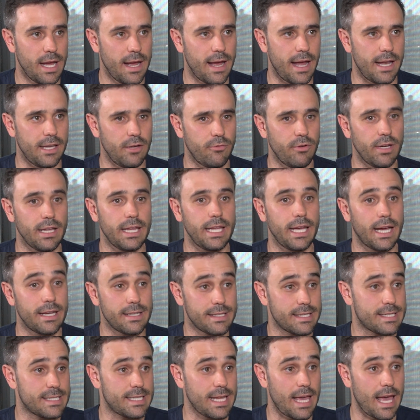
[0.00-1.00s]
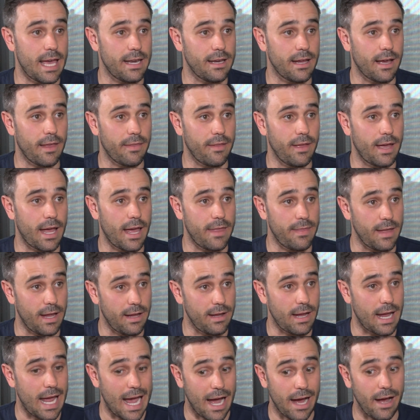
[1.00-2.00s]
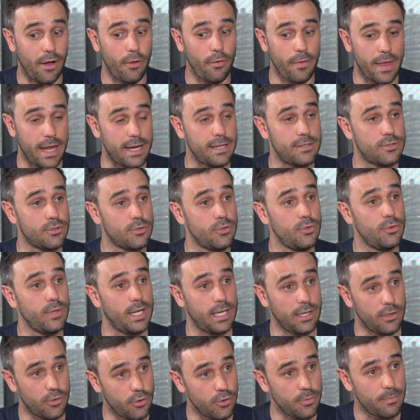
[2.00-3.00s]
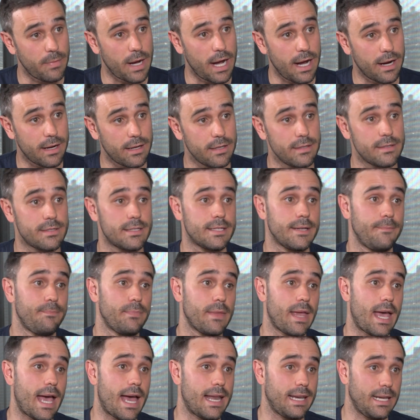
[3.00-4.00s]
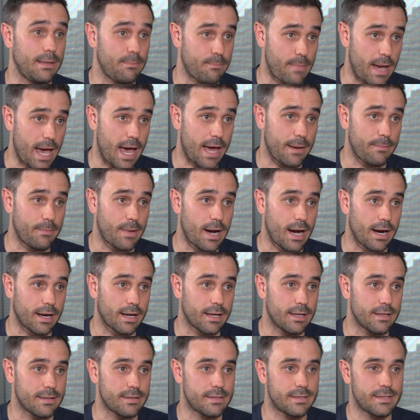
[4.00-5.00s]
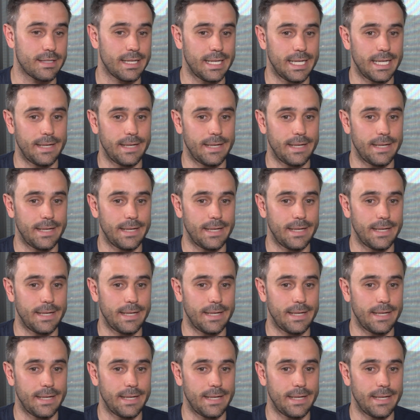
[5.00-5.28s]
and you really understand how they do in good markets and in bad markets.